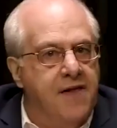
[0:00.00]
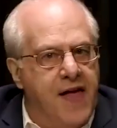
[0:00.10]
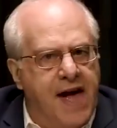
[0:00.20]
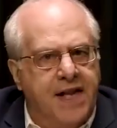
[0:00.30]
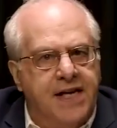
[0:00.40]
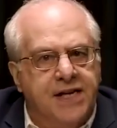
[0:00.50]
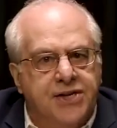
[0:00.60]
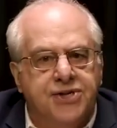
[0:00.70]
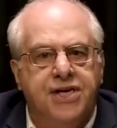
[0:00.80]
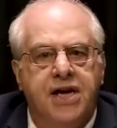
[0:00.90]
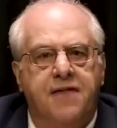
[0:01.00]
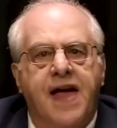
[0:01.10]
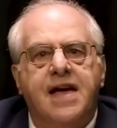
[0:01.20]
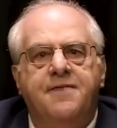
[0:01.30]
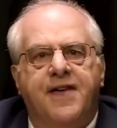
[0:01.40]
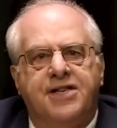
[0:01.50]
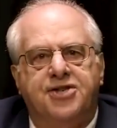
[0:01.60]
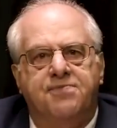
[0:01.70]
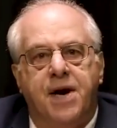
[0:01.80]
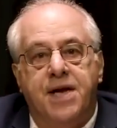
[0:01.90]
That is, they
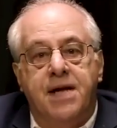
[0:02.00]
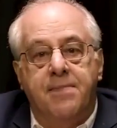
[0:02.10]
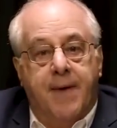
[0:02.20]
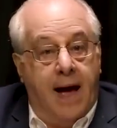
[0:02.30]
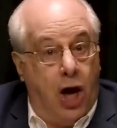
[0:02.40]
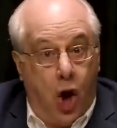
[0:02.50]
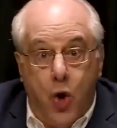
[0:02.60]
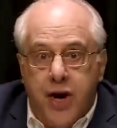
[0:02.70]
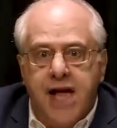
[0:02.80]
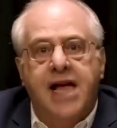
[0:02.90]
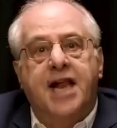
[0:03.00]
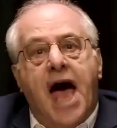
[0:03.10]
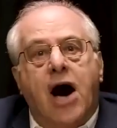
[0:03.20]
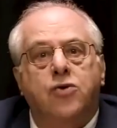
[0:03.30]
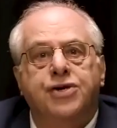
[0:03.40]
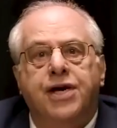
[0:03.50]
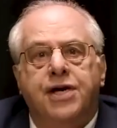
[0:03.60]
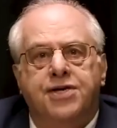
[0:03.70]
invest money by loaning it out